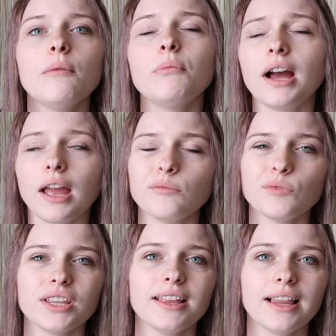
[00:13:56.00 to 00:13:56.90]
But I'm
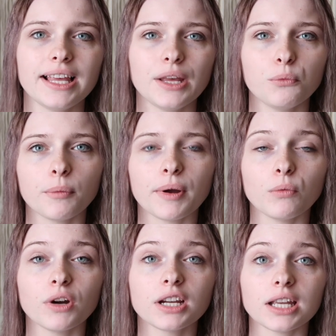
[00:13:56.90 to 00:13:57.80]
really liking where my
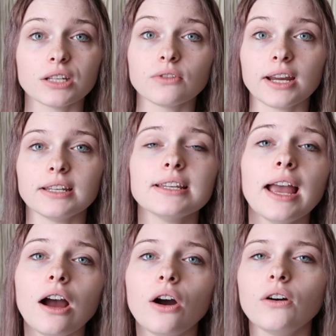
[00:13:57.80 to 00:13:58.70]
work is right
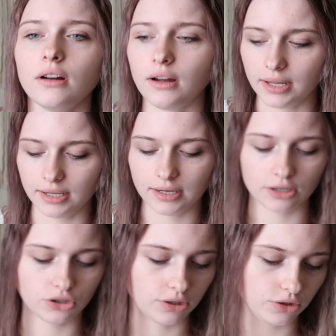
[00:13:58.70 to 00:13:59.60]
now. I can
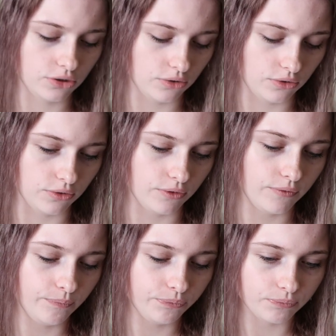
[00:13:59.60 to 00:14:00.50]
actually show you
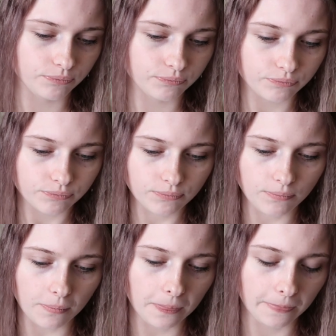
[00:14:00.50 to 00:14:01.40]

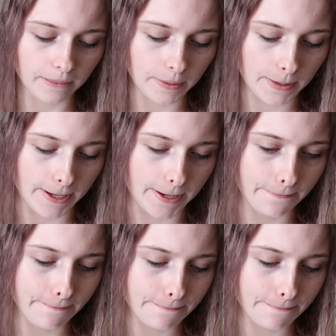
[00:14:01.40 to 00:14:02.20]
my,